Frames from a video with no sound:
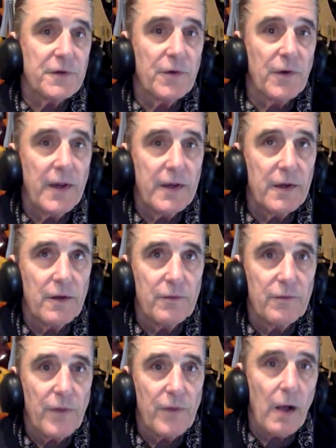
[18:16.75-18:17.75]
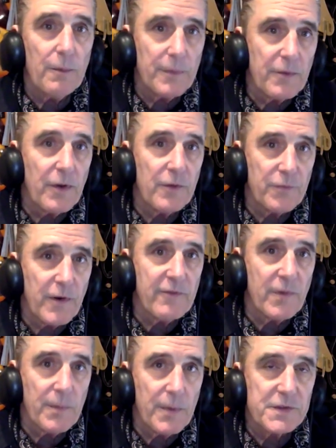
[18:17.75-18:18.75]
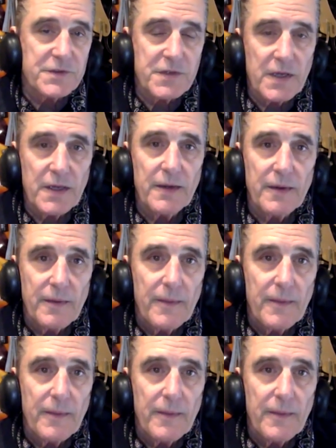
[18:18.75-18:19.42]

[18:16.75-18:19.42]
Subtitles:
Grain and Help Me Write Forever Mercy.